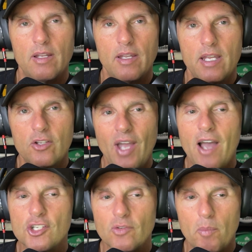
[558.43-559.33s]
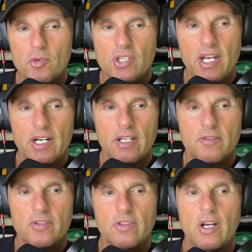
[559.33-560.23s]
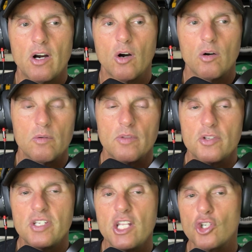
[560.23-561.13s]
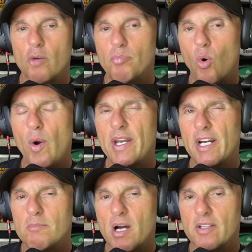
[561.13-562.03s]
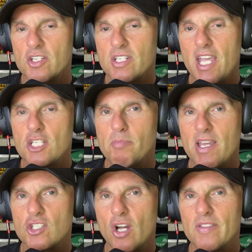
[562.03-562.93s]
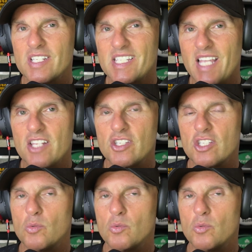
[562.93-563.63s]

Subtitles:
In the House of Representatives, the seats are appointed among the states based on the census,